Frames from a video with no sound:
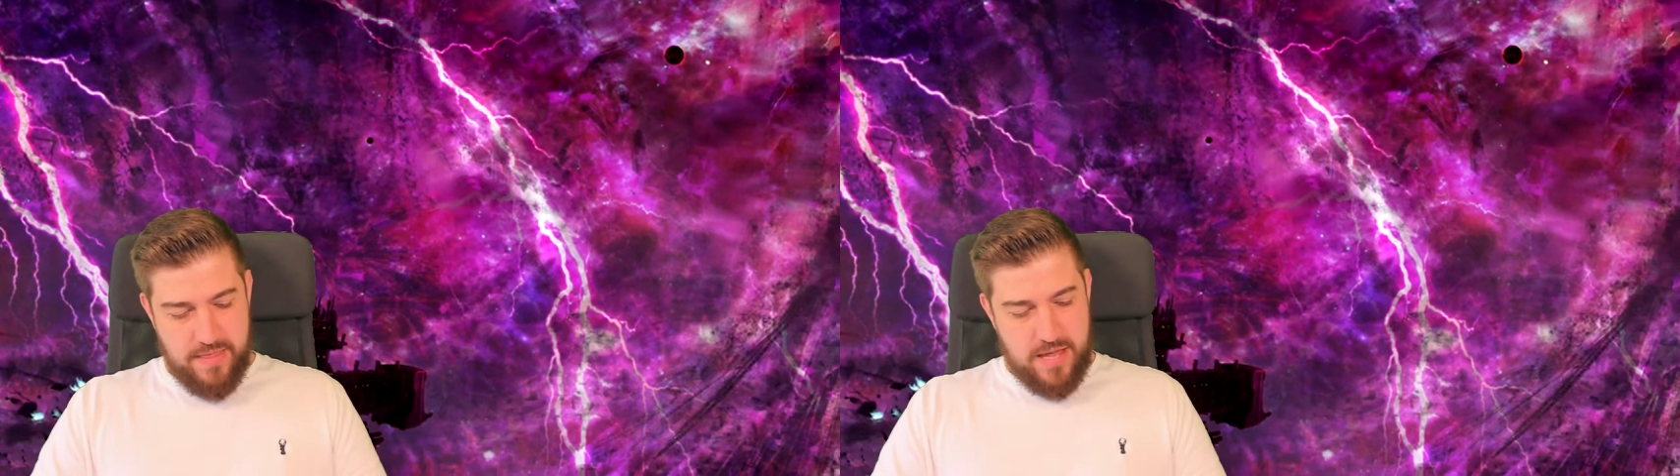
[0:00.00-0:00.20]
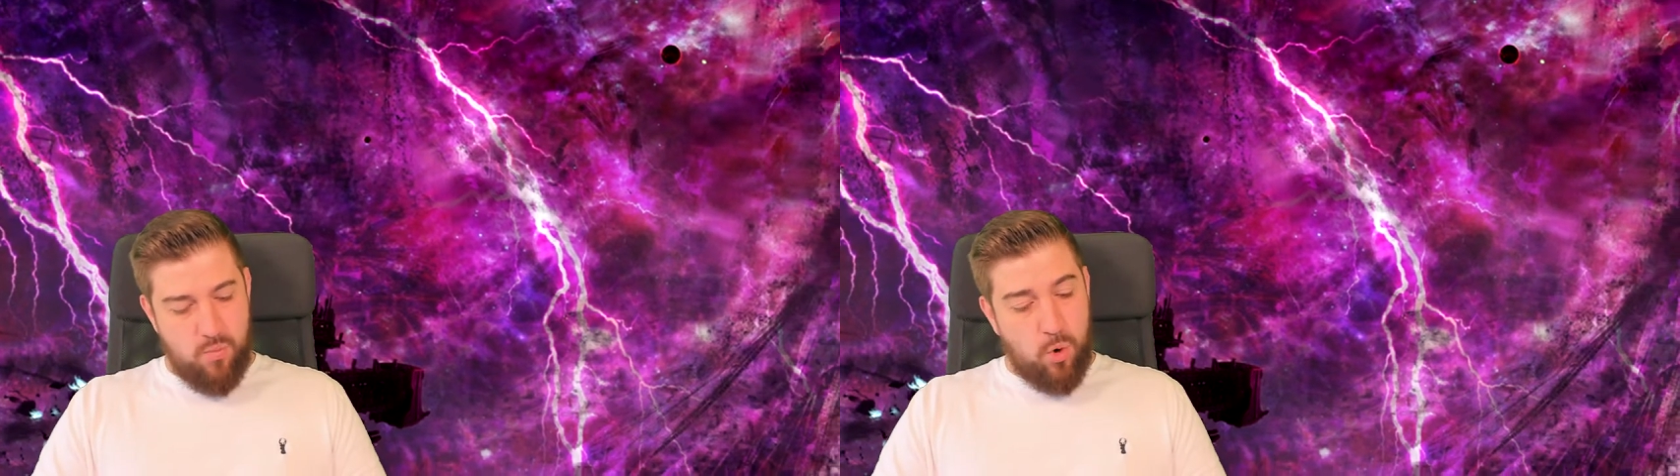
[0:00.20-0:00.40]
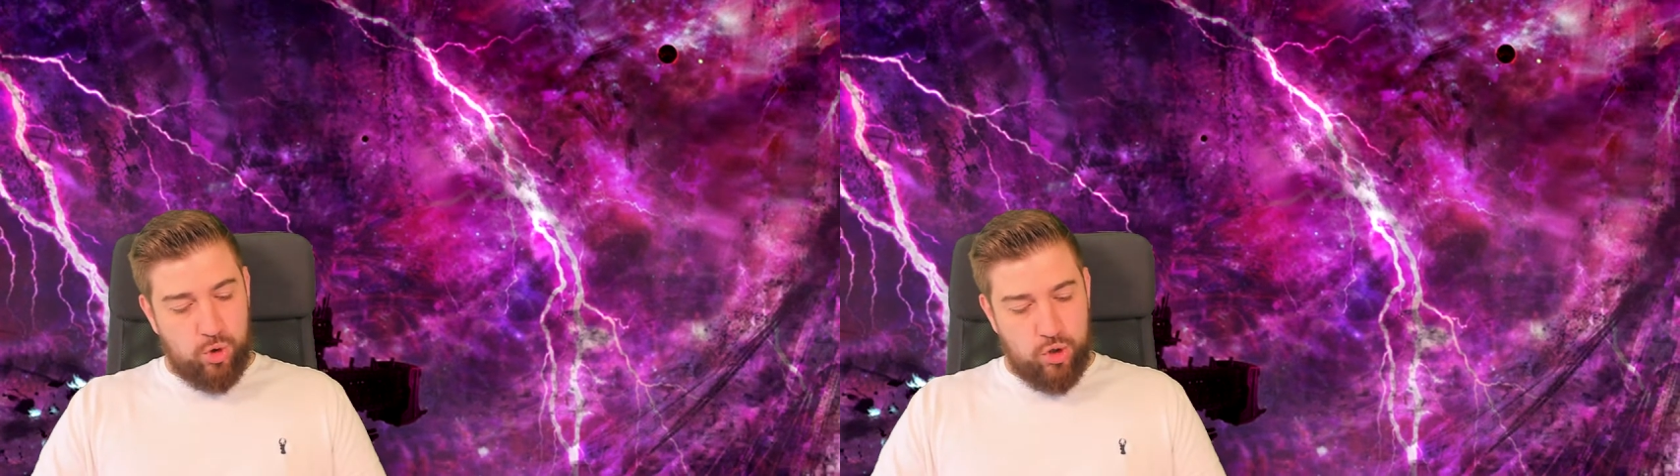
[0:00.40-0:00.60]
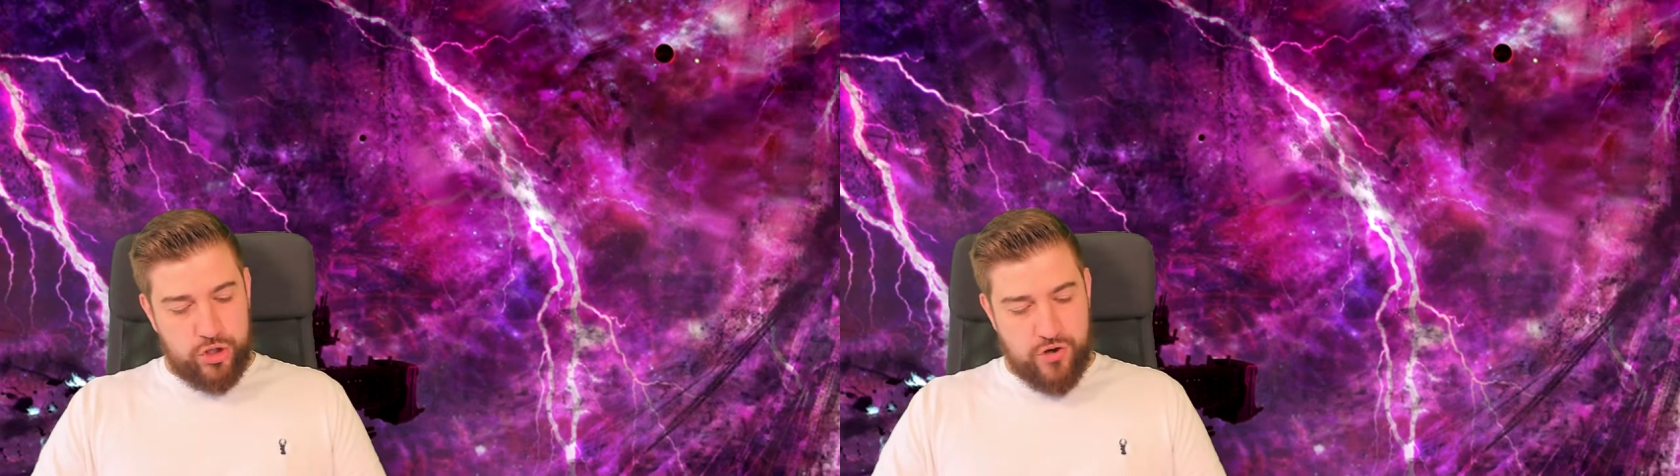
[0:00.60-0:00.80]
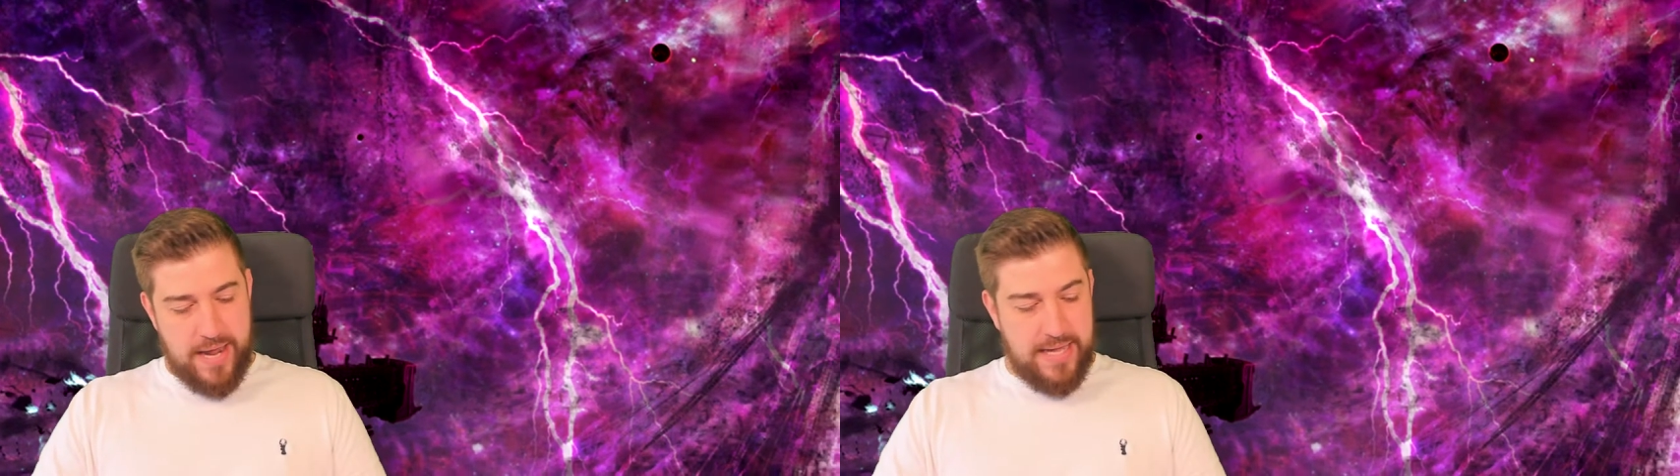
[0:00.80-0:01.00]
The
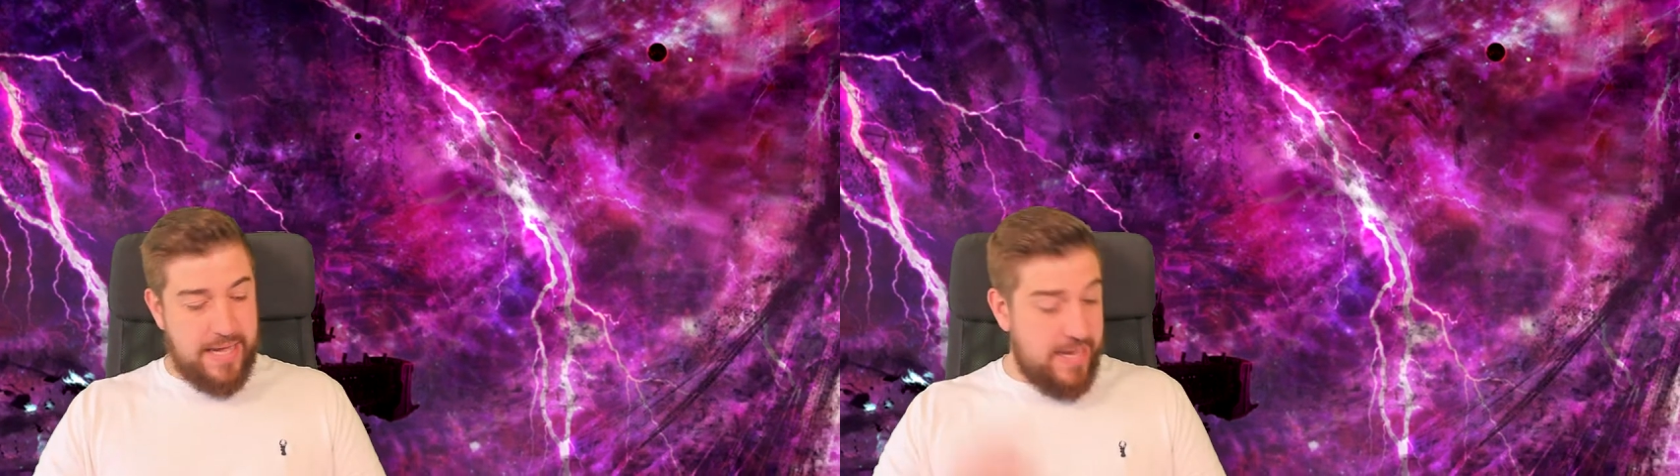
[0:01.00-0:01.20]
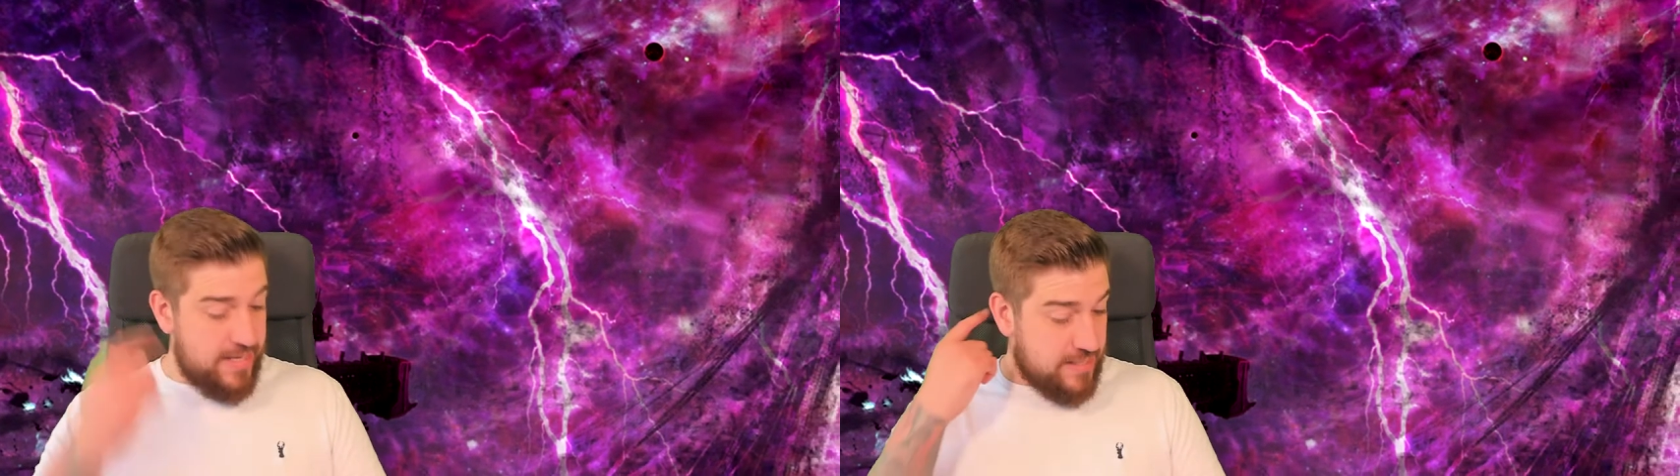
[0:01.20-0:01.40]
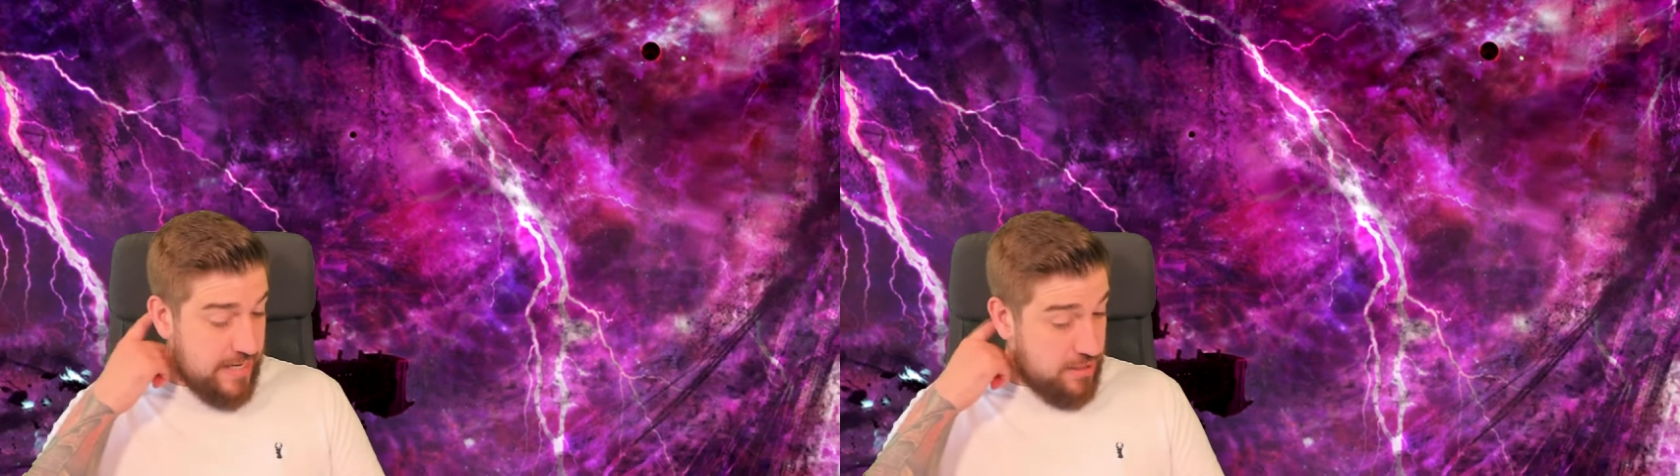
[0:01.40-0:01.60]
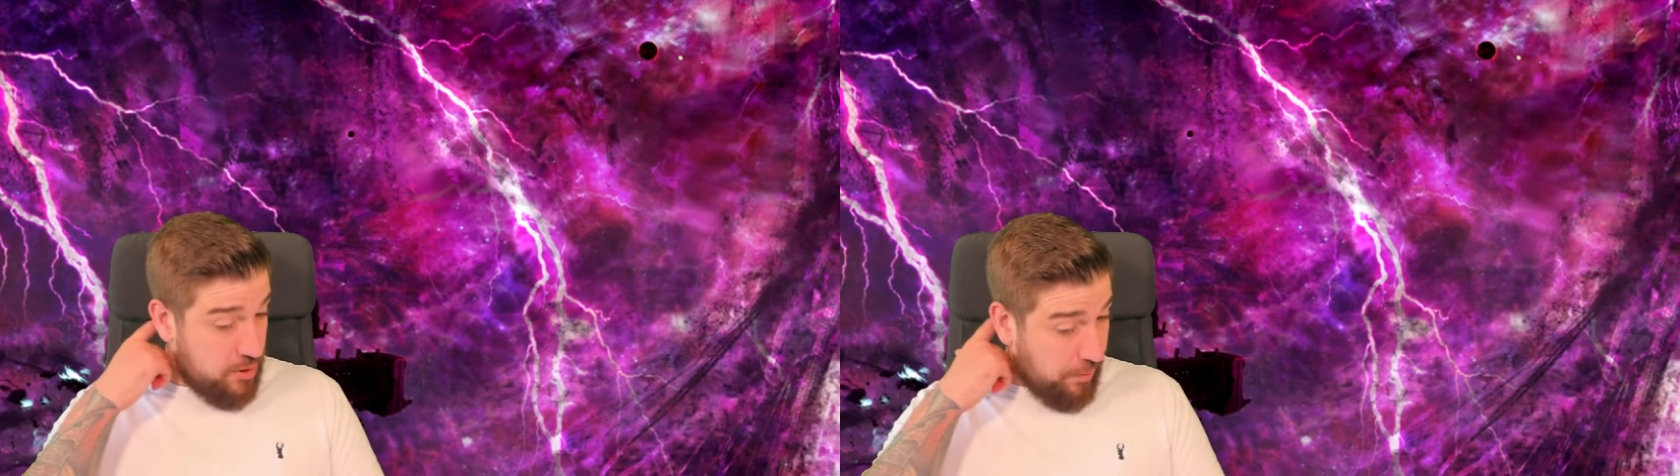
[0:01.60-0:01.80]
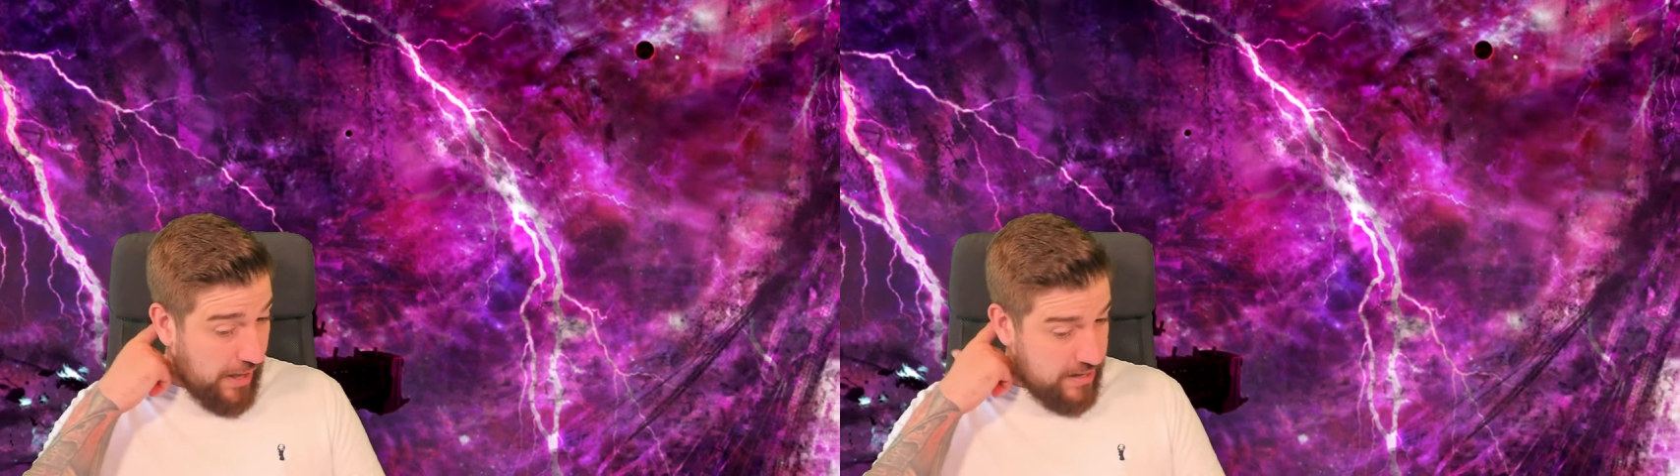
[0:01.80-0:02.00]
Warlord trait is
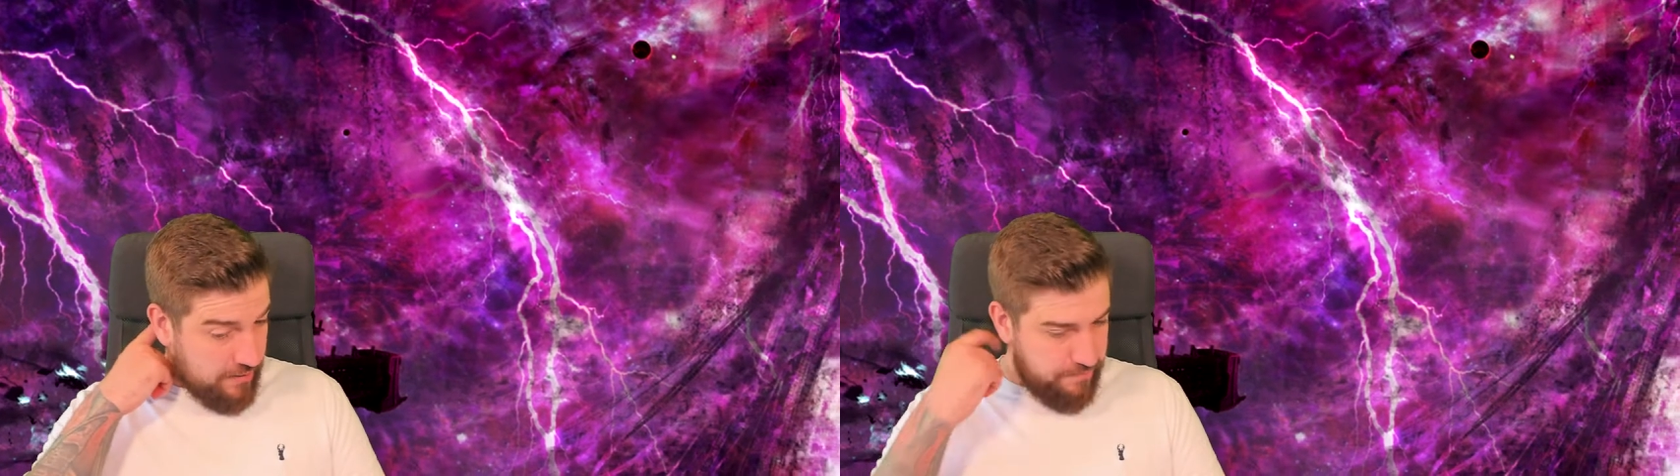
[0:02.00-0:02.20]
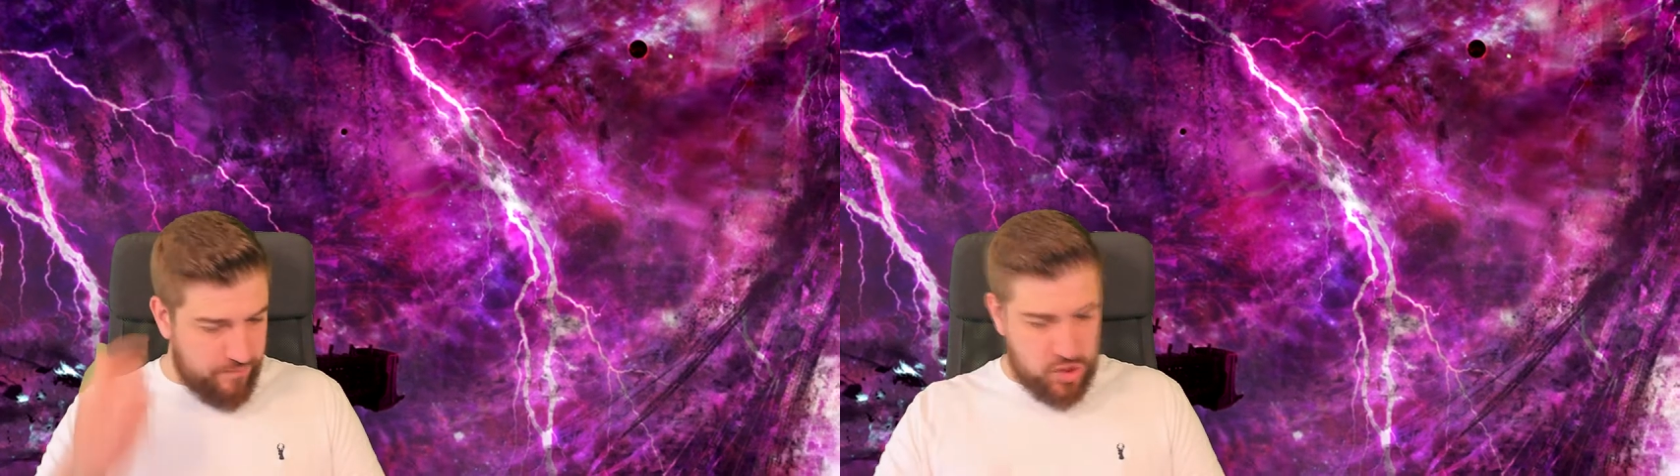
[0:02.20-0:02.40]
Eat a Plague.